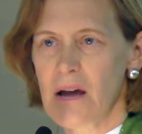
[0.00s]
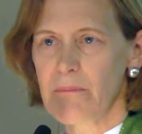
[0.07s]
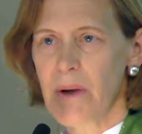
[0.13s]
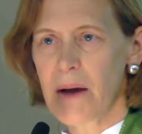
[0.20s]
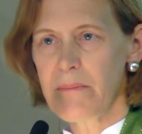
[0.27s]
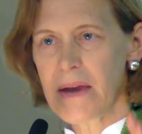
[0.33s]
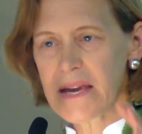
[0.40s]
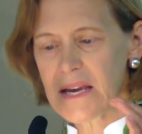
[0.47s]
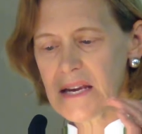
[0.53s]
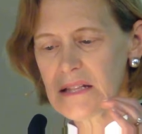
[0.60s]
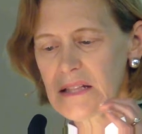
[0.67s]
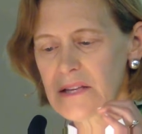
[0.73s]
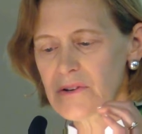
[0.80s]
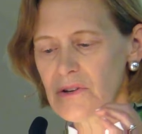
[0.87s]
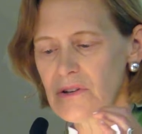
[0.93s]
by making
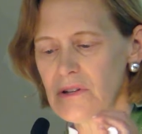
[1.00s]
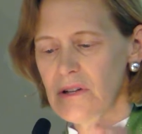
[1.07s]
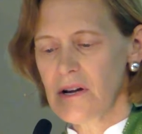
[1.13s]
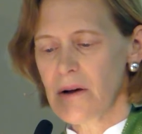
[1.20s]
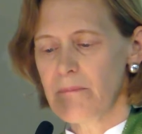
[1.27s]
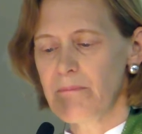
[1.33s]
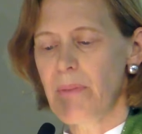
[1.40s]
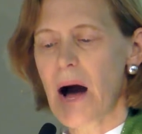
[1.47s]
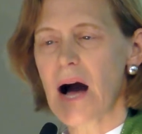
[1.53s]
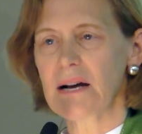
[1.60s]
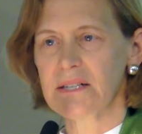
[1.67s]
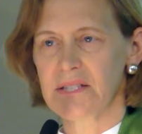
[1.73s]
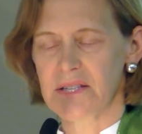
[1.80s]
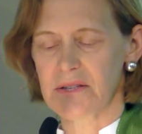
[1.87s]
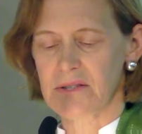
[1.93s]
little
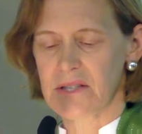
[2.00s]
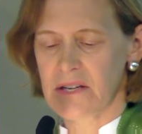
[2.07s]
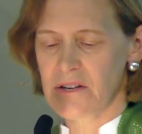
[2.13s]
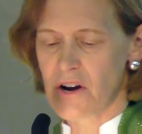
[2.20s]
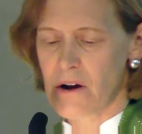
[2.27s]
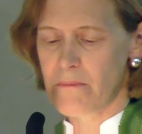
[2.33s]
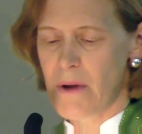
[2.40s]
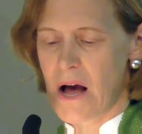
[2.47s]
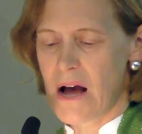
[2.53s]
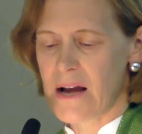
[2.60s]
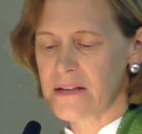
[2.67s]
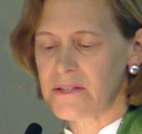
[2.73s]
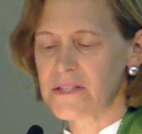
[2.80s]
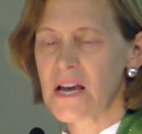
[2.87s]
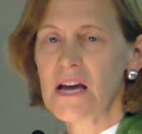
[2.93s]
boxes in our
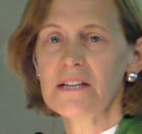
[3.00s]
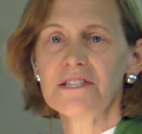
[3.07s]
minds,